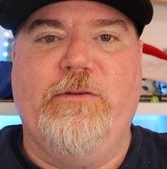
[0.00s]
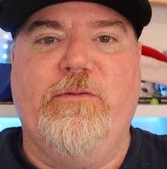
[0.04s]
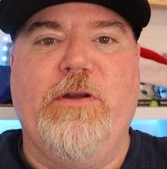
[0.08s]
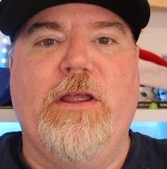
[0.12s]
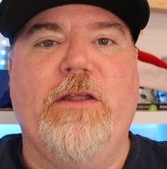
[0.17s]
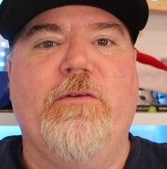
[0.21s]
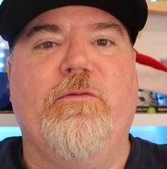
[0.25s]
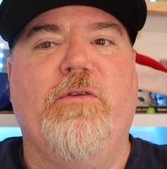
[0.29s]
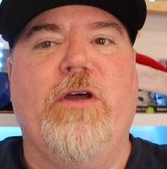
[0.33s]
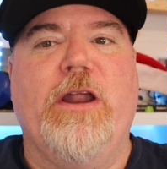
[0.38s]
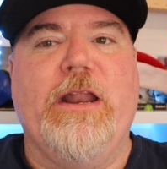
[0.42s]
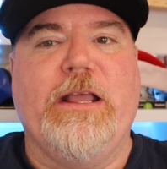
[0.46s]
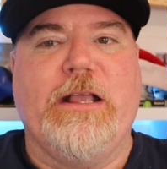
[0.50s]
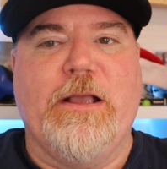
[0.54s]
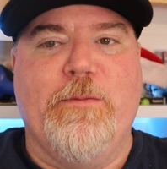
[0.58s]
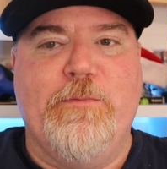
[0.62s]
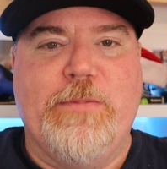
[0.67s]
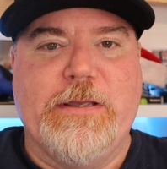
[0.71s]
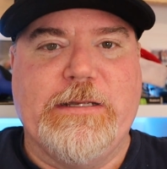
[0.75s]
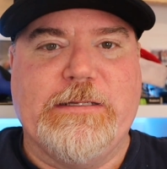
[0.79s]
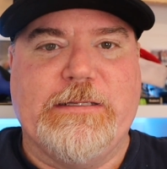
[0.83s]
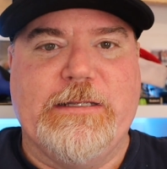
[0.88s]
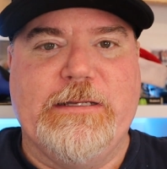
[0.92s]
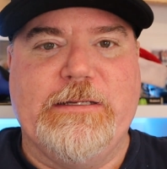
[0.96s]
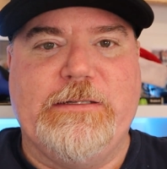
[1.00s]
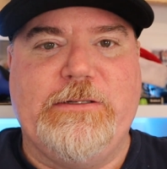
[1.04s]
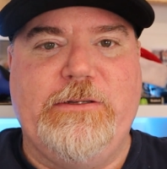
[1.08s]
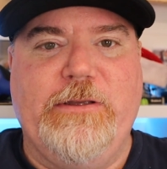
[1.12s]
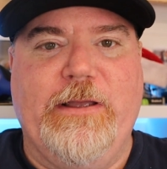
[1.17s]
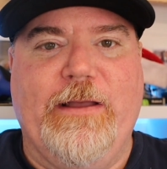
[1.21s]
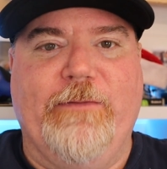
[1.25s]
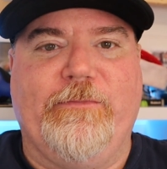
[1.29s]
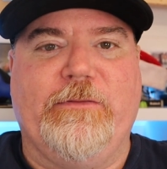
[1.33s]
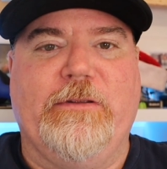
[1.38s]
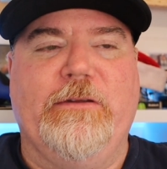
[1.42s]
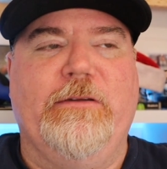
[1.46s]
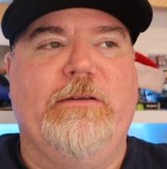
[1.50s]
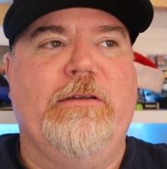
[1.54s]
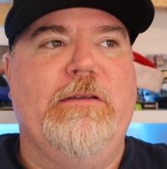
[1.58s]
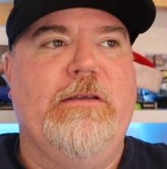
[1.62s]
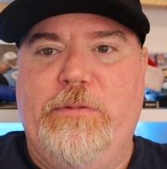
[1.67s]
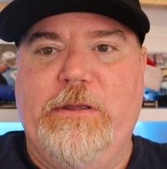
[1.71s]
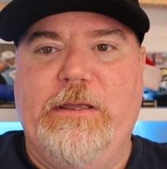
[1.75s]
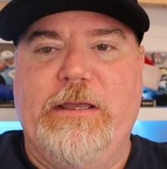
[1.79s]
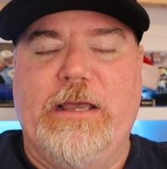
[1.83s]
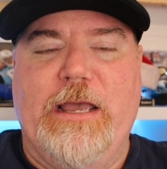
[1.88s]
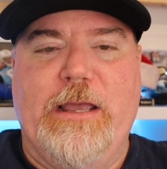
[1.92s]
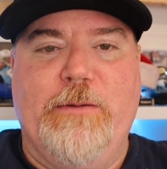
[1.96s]
in running a business. You have to
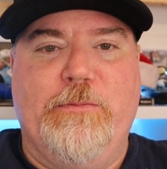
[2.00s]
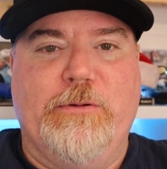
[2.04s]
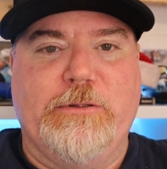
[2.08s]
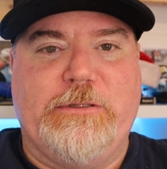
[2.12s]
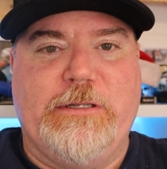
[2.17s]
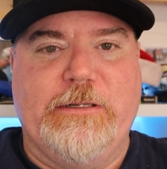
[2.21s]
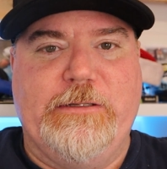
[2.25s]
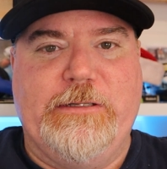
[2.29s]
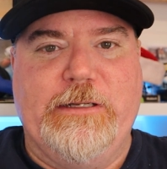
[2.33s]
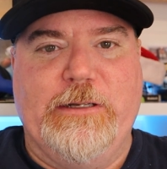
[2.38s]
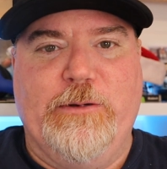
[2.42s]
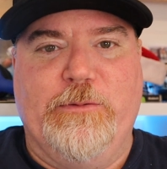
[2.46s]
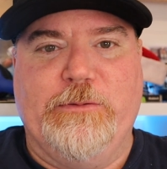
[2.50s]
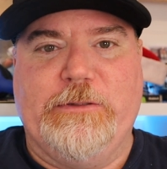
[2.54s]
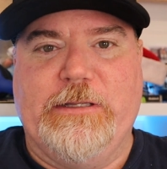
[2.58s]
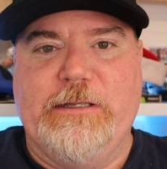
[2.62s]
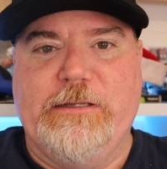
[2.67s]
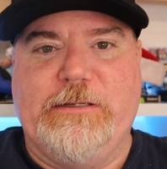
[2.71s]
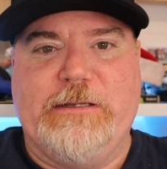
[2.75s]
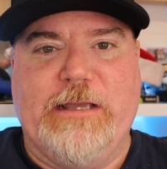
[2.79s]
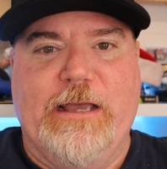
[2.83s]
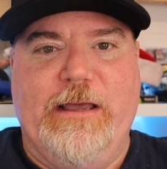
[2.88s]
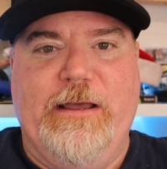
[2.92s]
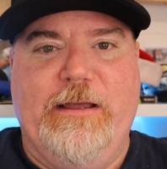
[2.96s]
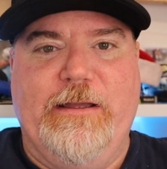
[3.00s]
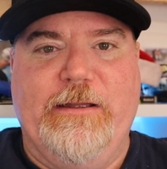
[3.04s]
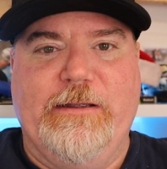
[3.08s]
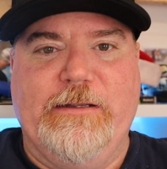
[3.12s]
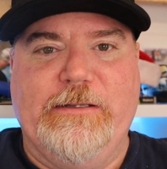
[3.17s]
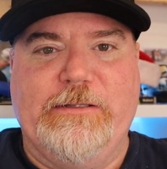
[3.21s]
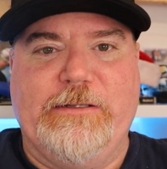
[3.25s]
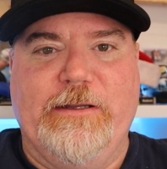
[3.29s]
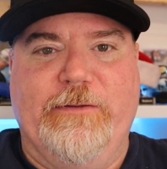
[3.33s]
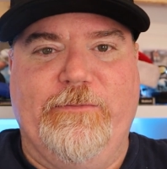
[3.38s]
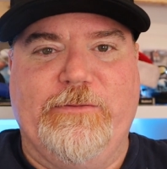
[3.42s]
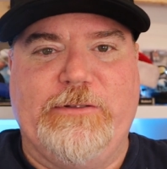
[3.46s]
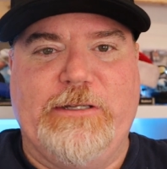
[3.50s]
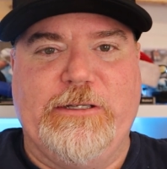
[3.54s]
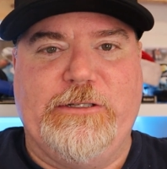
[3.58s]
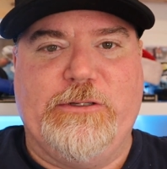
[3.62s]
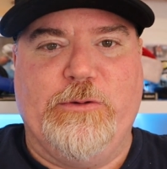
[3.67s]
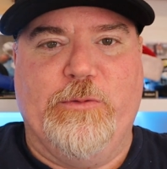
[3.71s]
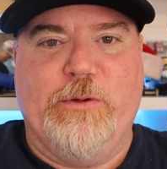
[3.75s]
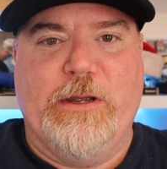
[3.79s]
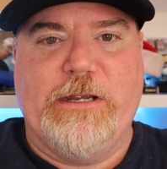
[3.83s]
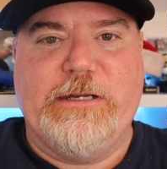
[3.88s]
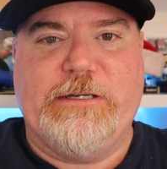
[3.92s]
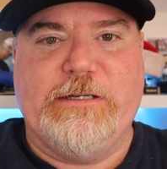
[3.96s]
be able to deal with these kinds of
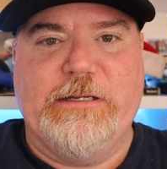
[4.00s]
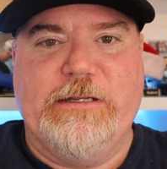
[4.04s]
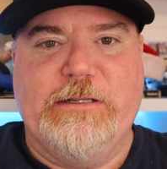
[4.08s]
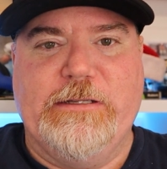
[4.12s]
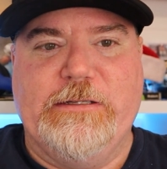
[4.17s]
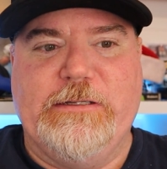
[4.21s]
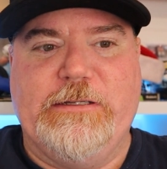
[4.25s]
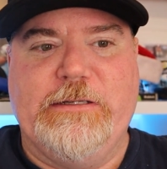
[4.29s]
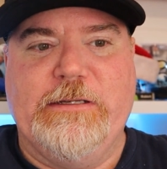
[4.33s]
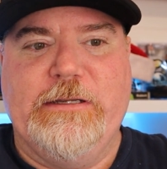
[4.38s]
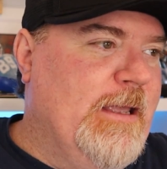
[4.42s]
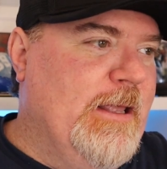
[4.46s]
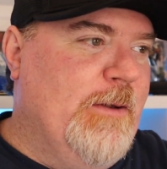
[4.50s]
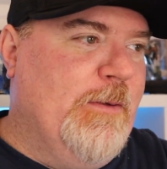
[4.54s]
situations.